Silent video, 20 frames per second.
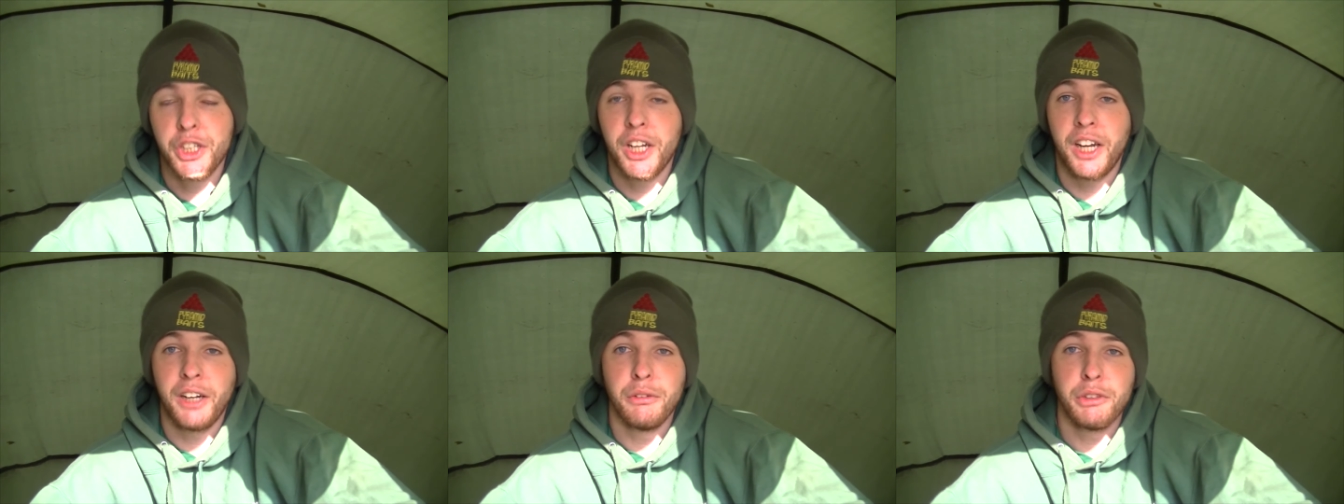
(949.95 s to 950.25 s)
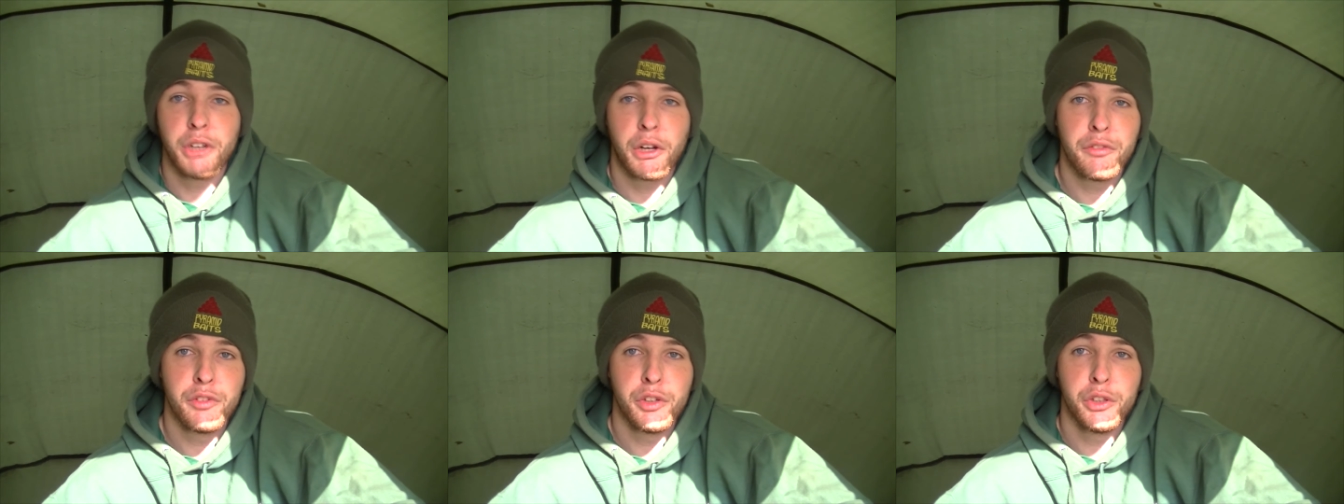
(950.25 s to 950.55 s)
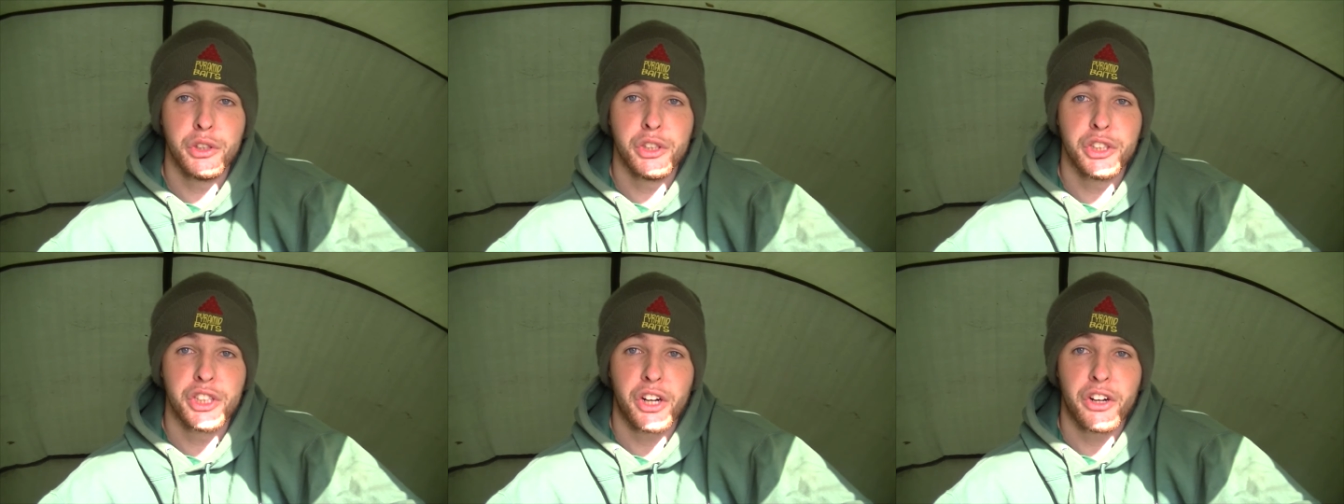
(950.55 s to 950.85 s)
and it was over the
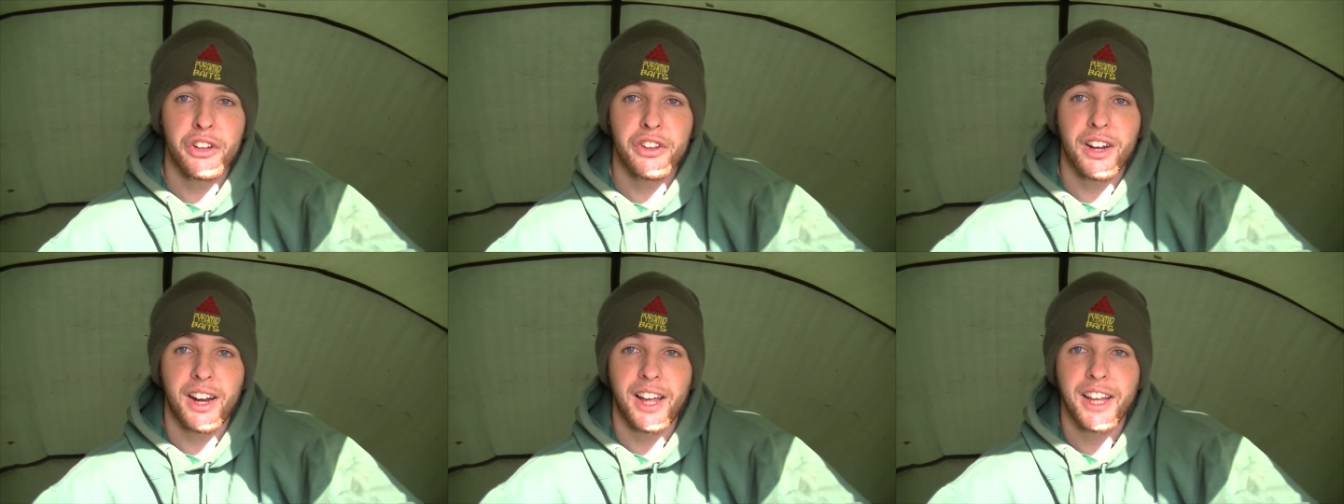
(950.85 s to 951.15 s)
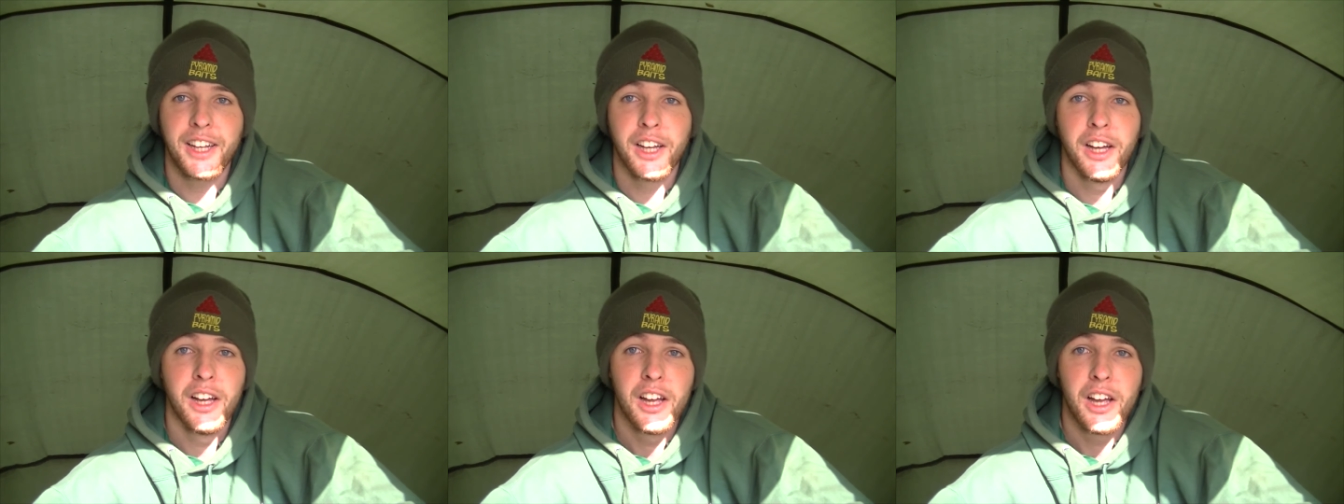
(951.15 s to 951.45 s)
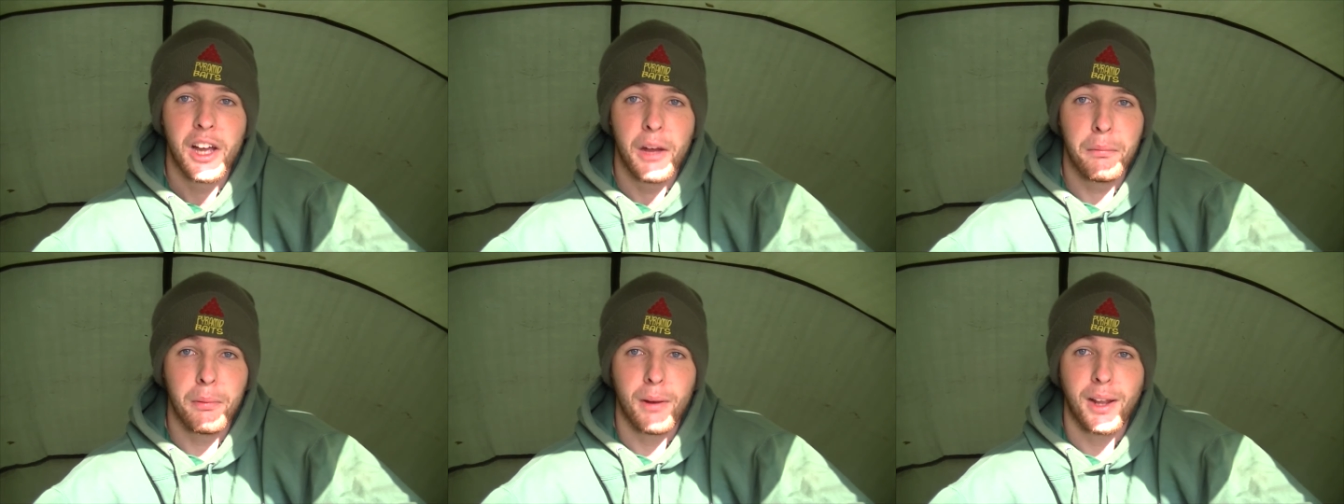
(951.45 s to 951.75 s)
other side of the lake,
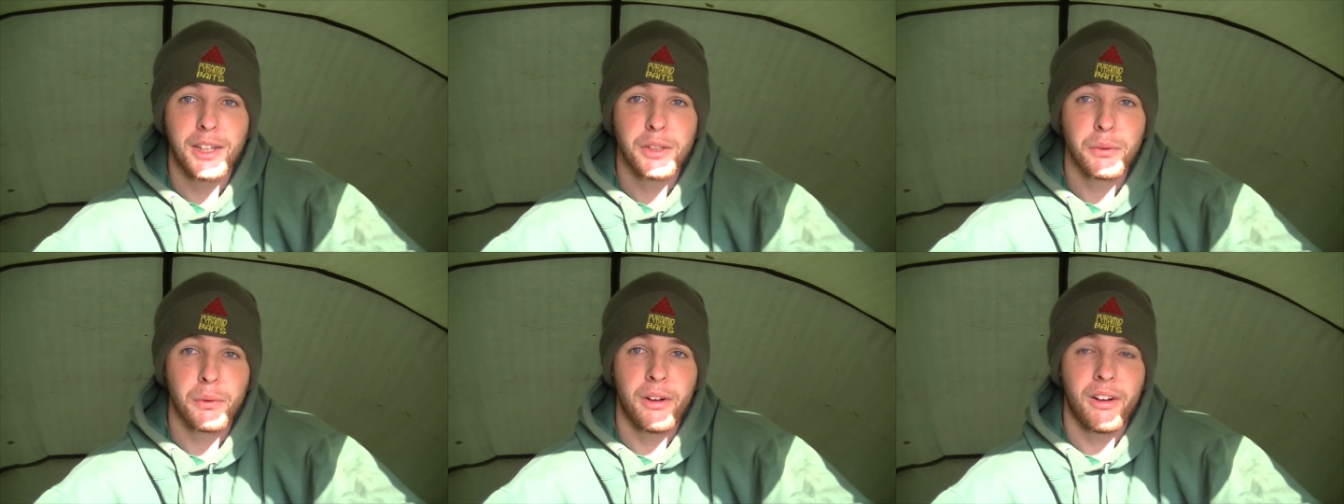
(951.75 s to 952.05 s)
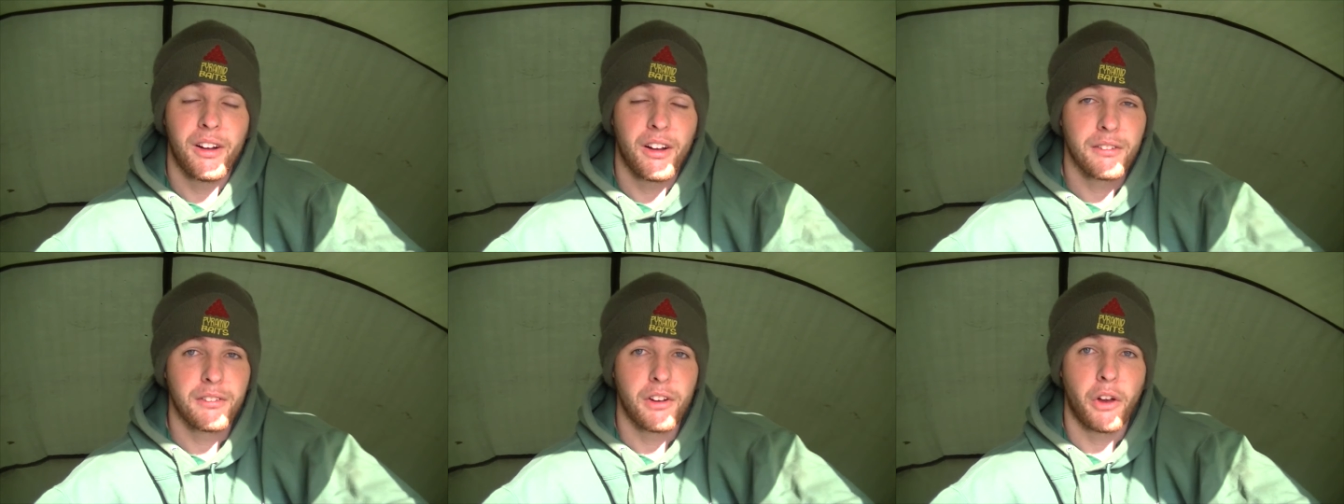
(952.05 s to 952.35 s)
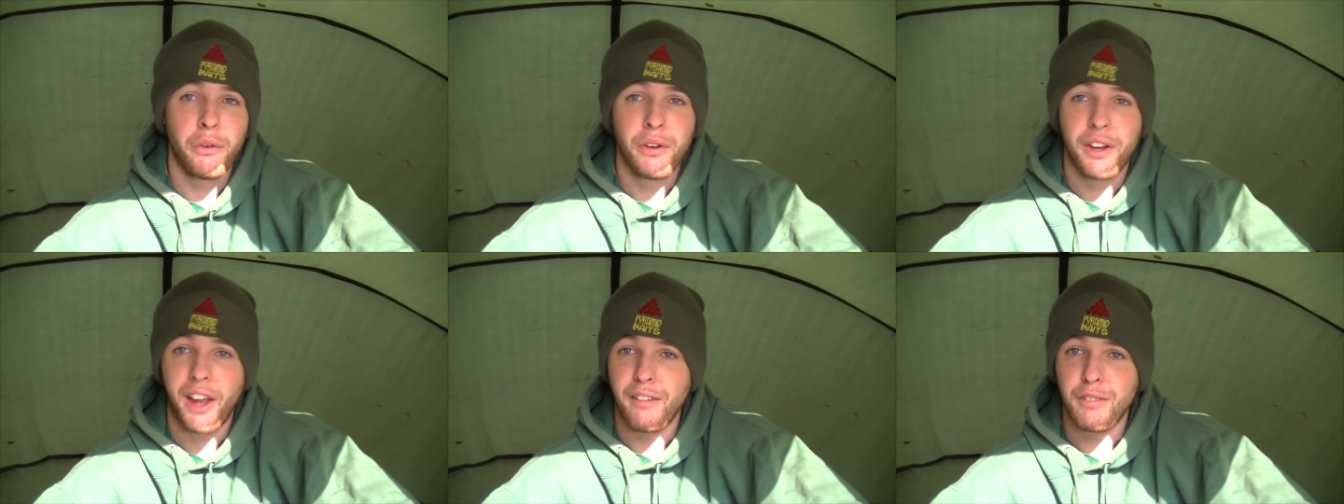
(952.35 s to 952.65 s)
a place where I
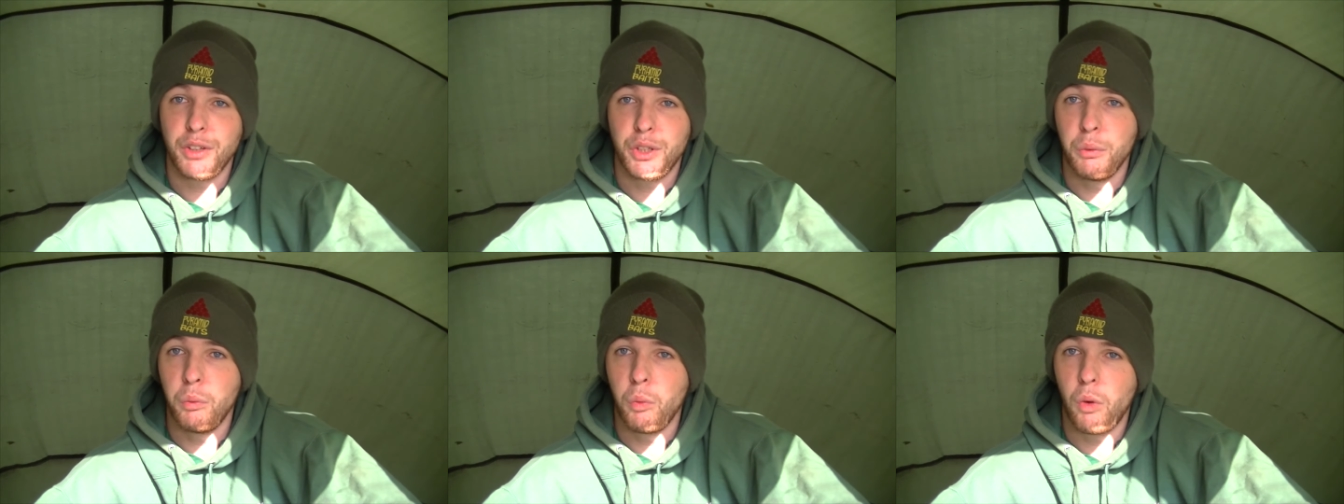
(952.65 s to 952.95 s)
only gave it